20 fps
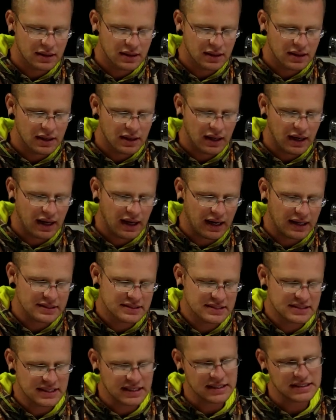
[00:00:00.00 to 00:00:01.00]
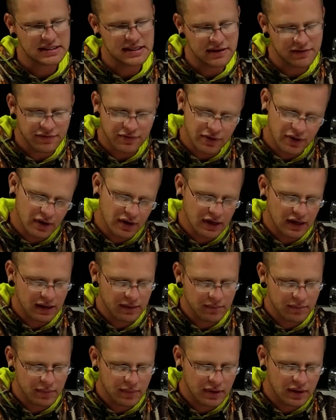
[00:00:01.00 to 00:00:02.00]
and I 60-footed
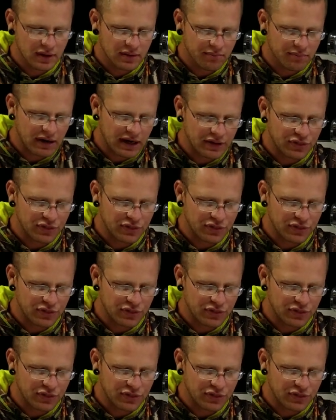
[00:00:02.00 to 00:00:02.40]
him by